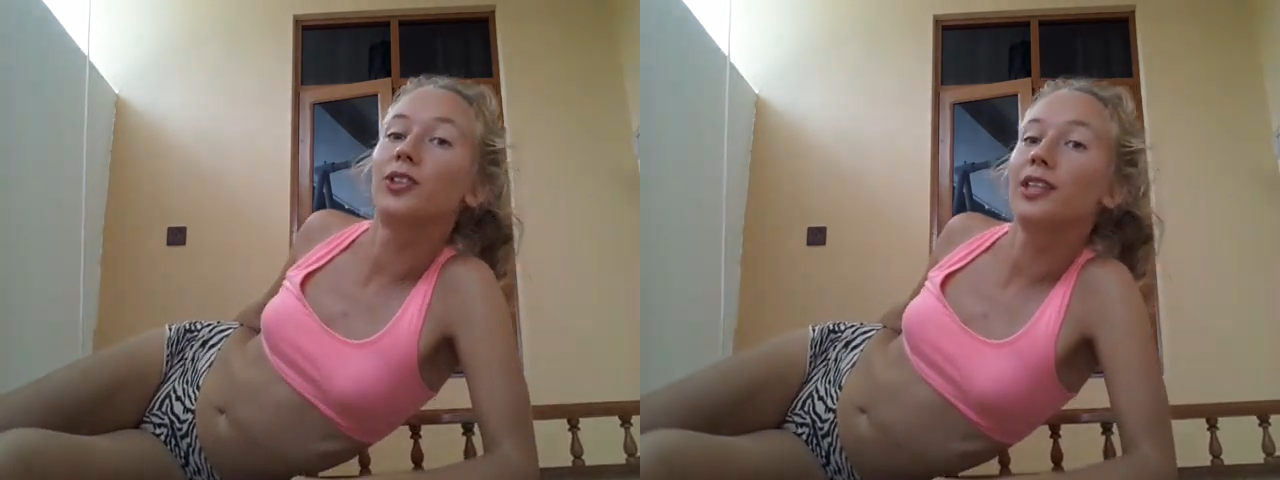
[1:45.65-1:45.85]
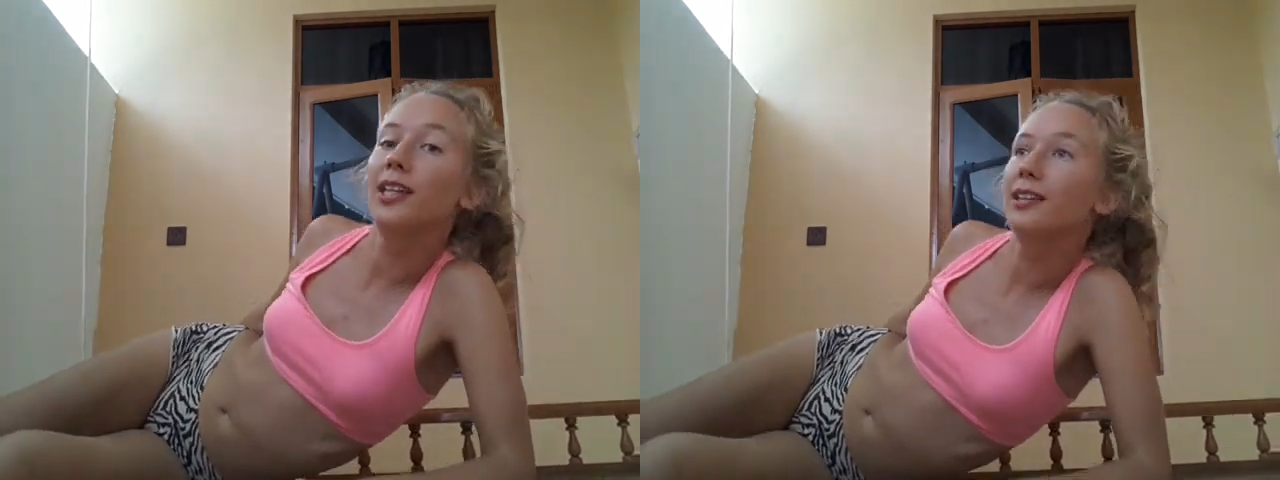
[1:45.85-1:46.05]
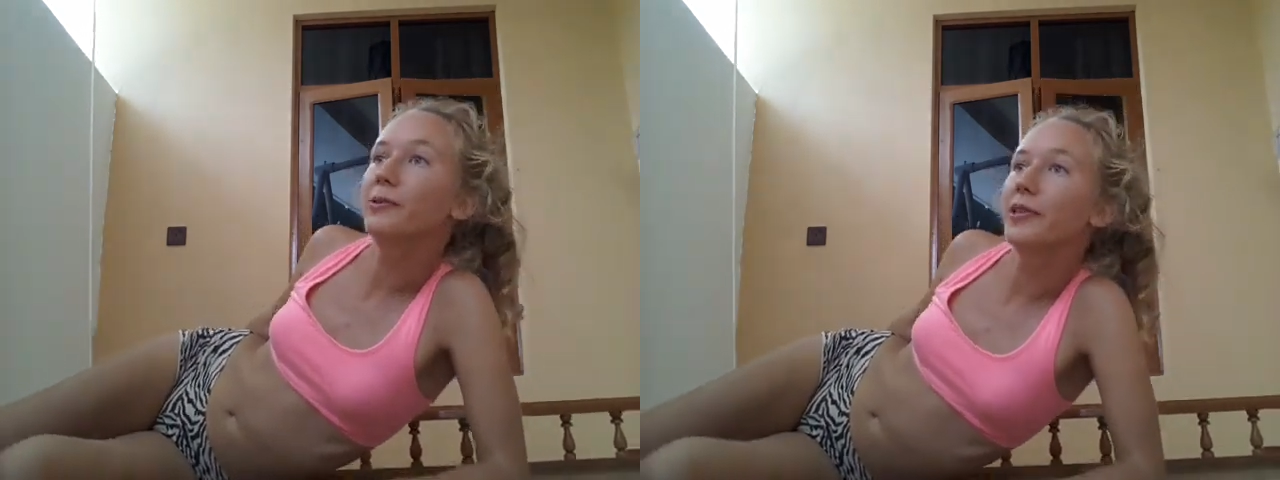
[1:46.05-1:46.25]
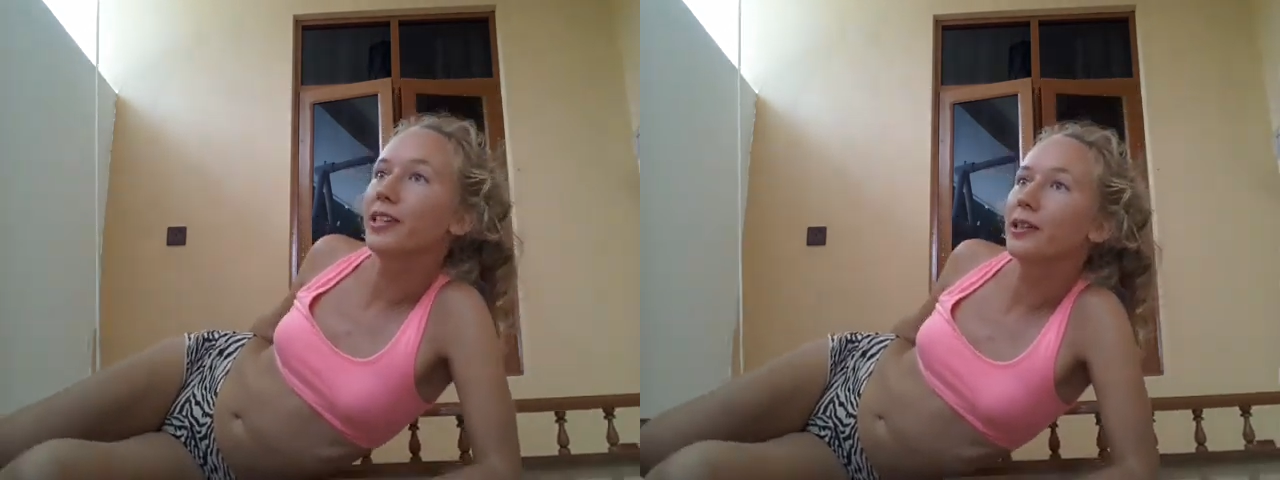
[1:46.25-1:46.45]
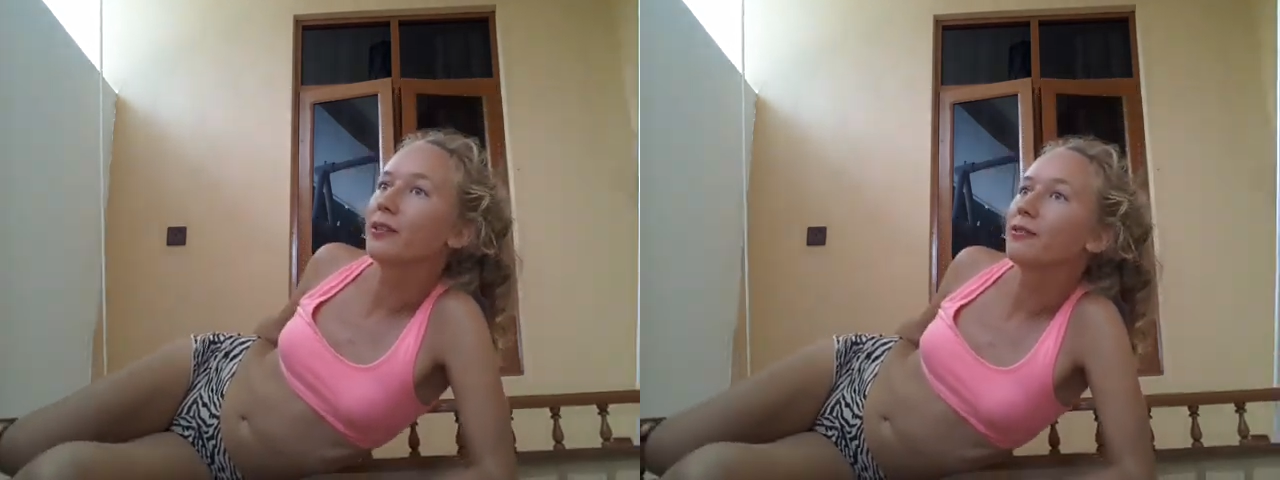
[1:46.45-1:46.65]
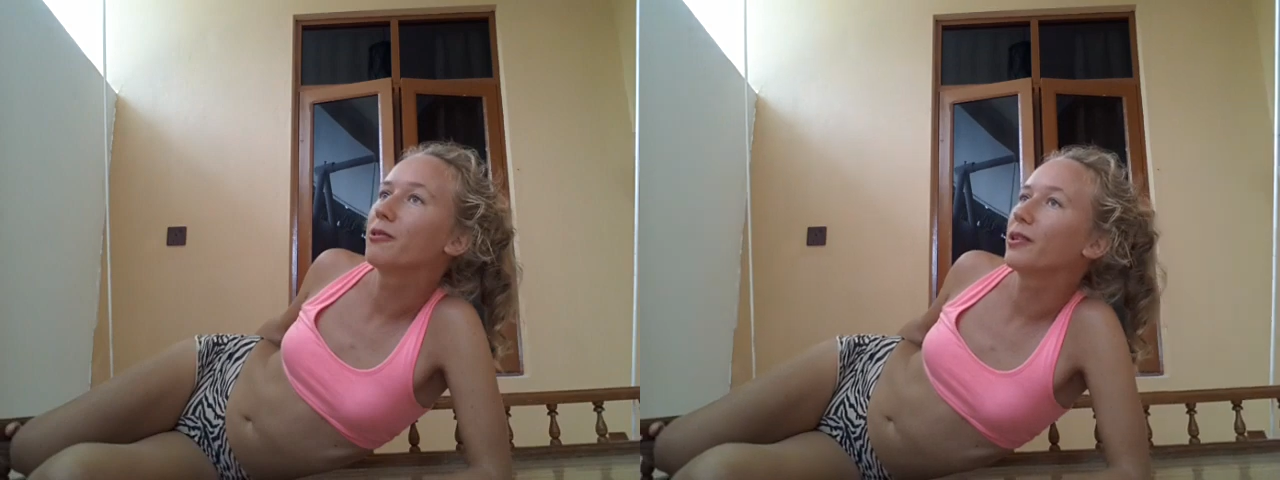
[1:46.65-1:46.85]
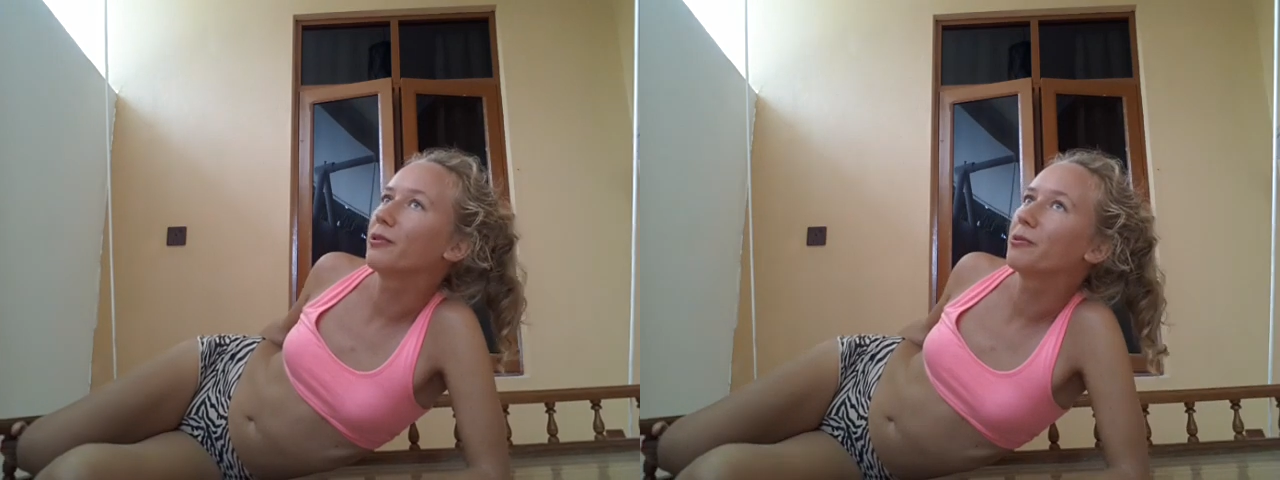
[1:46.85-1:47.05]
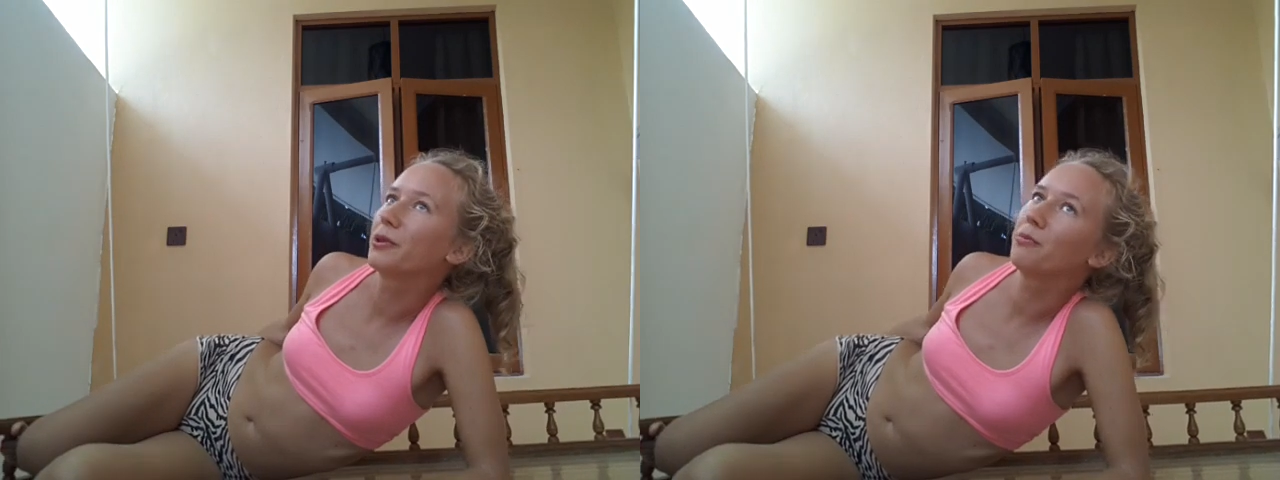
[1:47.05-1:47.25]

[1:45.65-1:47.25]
to eat when they, well,